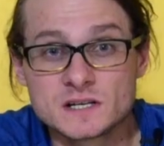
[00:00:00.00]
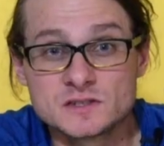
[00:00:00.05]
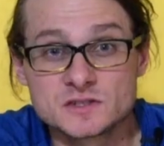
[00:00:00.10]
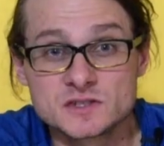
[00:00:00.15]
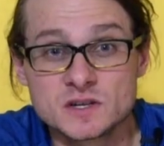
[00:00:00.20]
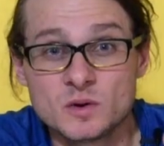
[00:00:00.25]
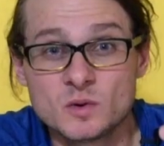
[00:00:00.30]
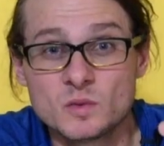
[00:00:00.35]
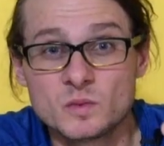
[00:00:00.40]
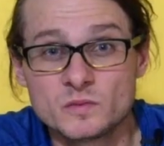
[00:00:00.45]

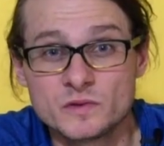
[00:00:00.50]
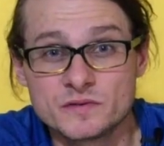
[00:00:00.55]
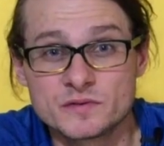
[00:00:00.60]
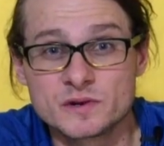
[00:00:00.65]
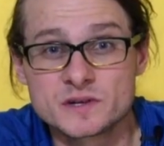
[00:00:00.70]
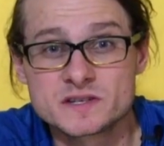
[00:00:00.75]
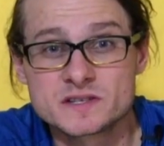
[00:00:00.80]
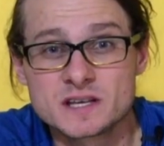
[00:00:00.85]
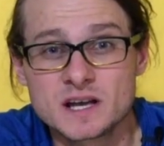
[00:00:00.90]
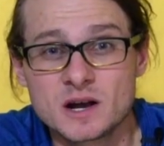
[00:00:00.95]
So the
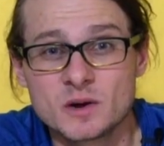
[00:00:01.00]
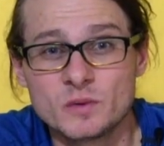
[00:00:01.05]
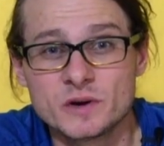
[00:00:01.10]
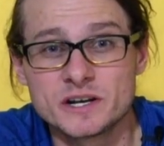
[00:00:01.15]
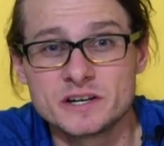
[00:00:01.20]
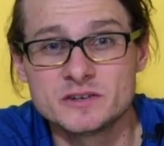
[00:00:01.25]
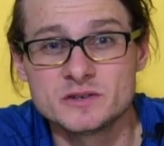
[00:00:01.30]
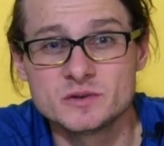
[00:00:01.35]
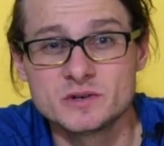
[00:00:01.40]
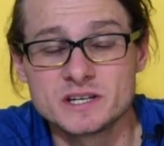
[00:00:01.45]
first thing I want to
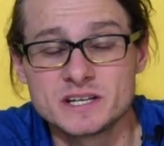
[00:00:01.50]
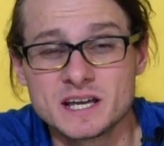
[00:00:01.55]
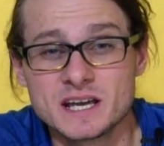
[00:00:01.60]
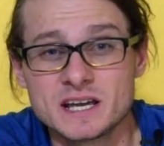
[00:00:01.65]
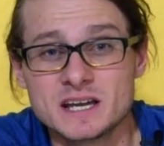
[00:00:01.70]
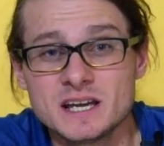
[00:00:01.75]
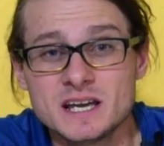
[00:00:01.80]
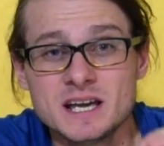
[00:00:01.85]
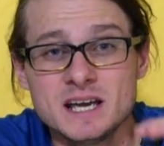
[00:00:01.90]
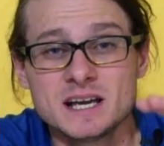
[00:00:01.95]
do today
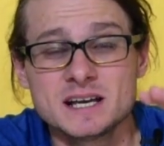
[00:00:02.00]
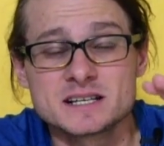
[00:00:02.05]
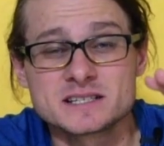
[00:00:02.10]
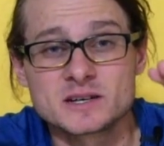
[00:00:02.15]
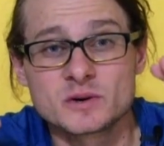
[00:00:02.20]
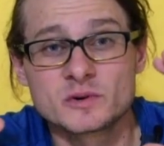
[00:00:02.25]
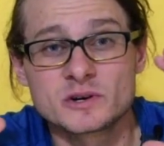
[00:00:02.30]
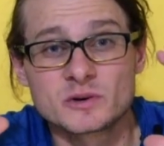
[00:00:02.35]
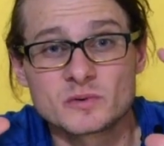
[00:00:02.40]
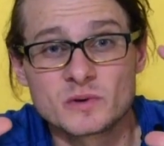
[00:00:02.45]
is I
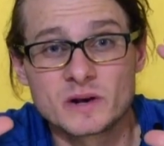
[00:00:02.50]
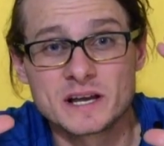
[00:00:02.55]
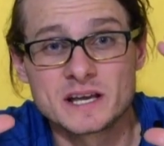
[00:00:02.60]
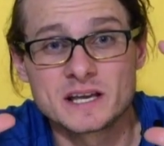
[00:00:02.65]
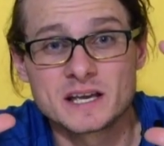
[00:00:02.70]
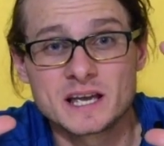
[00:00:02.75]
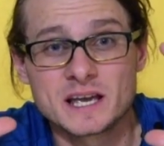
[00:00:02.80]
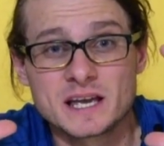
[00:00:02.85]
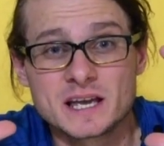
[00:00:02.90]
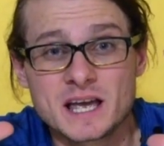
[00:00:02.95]
want to write
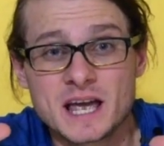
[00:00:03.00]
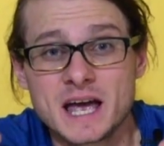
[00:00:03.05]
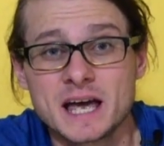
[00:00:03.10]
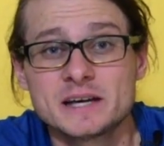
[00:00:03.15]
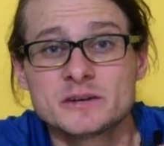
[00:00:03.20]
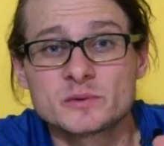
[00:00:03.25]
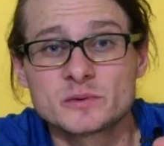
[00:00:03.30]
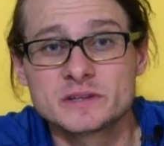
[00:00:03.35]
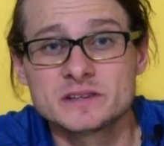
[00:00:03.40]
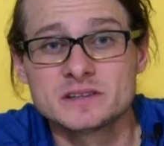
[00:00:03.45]
a
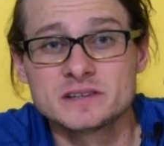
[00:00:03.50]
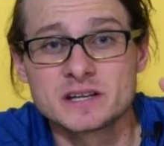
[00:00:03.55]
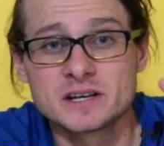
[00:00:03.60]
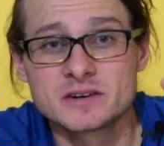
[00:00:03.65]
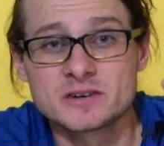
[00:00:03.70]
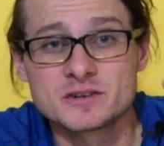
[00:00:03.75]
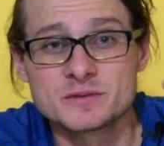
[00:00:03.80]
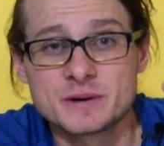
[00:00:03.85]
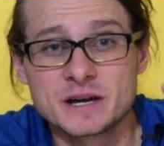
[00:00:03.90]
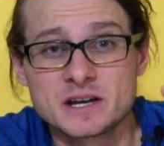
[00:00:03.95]
handwritten letter
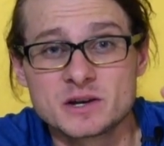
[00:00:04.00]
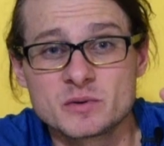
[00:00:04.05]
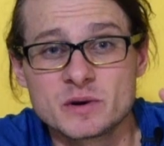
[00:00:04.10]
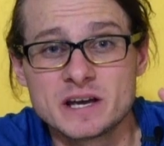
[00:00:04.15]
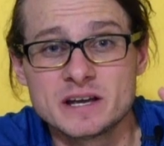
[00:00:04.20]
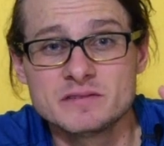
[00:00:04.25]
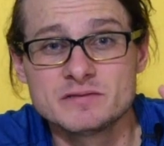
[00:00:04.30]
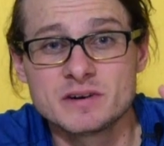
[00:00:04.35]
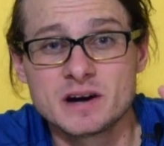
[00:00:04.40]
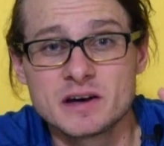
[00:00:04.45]
to my
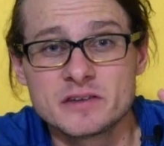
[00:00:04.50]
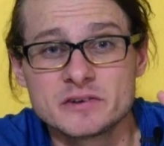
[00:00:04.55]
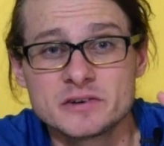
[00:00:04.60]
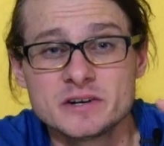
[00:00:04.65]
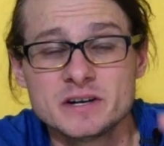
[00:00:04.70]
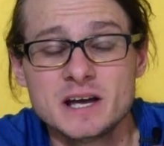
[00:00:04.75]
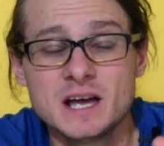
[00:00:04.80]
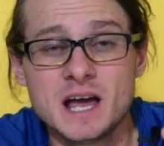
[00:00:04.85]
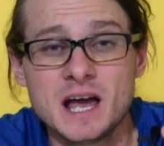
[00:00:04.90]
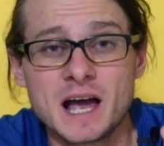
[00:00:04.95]
grandfather
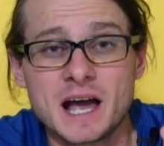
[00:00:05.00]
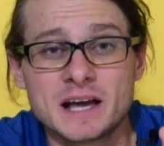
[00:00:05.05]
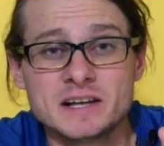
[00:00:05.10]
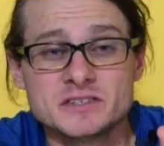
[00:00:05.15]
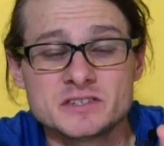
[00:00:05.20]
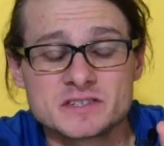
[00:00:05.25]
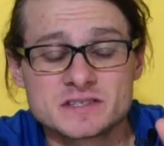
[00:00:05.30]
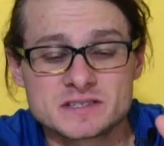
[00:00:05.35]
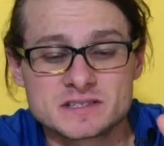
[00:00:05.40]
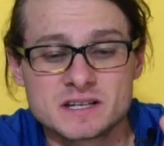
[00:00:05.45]
and
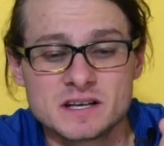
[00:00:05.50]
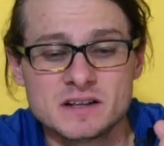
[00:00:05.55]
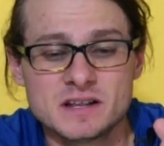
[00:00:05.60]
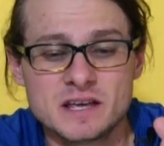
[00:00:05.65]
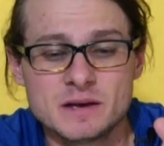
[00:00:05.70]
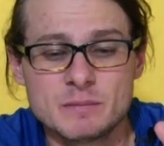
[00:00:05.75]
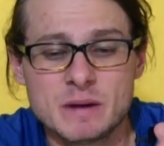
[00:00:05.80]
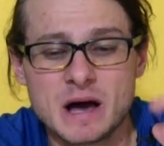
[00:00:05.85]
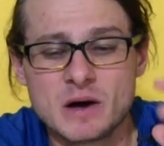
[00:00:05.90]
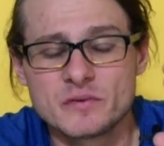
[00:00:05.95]
just tell him
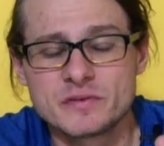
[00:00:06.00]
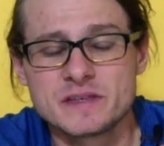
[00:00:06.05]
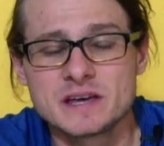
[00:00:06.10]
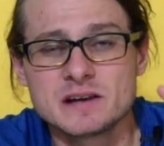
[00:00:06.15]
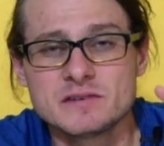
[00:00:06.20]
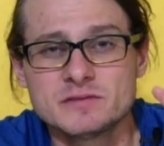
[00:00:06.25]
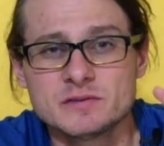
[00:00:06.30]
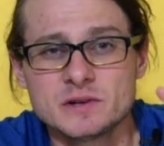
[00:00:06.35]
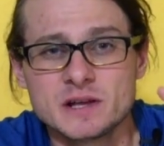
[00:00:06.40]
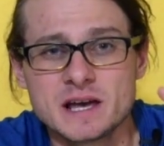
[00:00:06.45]
how
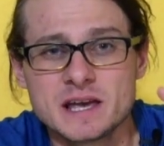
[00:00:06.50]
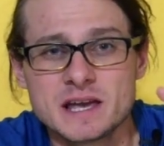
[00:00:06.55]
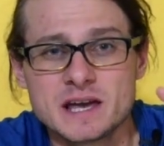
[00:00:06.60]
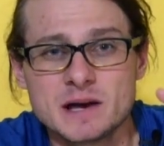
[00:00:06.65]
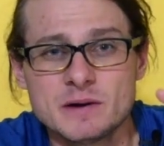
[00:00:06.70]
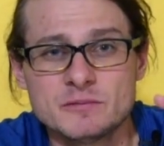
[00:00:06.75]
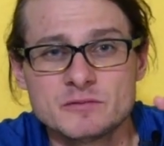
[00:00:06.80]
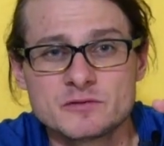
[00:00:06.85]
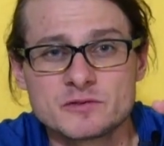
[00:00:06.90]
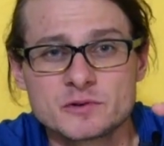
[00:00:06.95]
thankful I
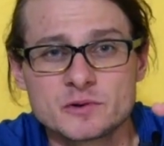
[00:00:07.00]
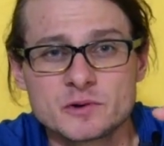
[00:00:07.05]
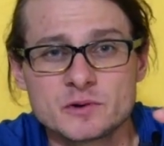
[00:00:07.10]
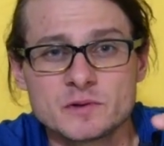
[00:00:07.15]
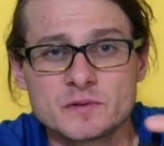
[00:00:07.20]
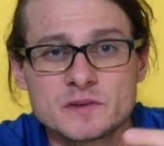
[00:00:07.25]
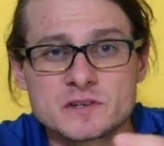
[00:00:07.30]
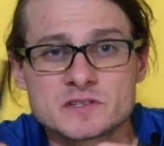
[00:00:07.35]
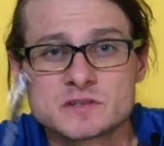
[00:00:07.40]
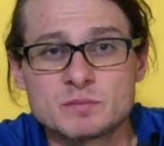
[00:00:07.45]
am for
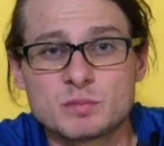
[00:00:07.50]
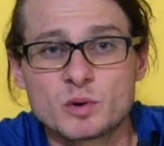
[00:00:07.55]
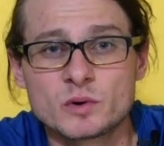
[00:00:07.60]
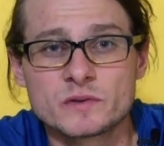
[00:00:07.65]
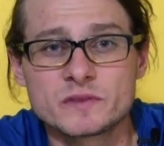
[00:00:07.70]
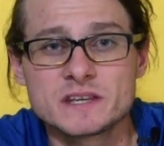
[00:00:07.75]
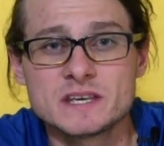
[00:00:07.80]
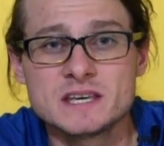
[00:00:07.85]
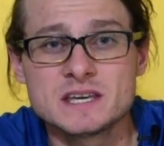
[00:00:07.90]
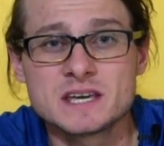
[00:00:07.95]
the support
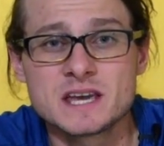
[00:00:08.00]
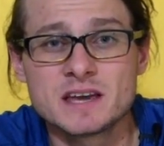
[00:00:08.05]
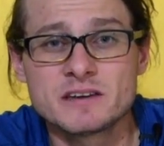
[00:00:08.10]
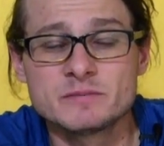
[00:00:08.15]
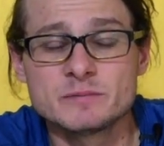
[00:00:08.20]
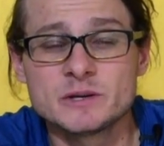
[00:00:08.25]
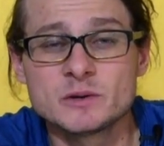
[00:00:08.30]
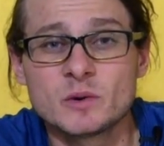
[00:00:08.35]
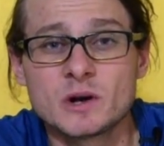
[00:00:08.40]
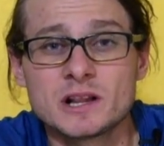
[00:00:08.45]
that he gave
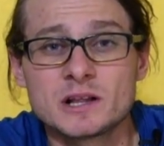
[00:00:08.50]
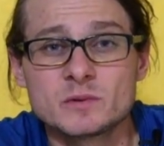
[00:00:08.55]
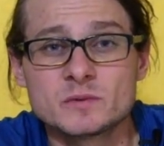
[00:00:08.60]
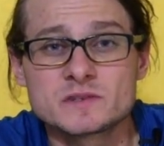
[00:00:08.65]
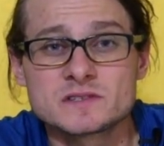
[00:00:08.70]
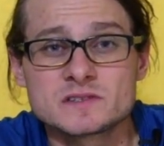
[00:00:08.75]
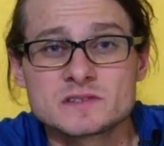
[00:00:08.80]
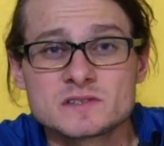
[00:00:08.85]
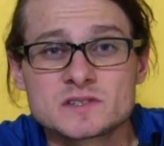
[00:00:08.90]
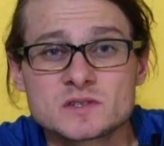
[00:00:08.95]
me while I was
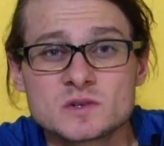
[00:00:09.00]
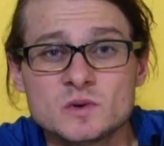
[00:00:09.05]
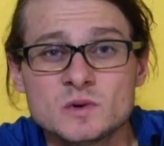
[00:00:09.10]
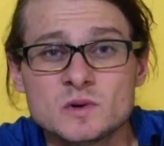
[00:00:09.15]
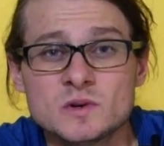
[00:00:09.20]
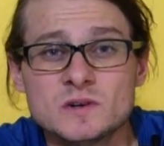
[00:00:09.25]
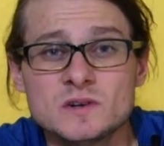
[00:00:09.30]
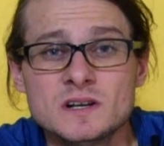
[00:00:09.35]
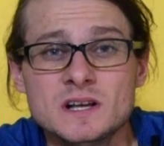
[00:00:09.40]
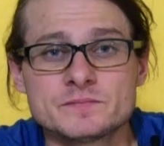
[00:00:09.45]
in
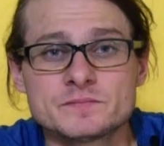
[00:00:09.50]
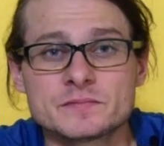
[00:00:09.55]
school.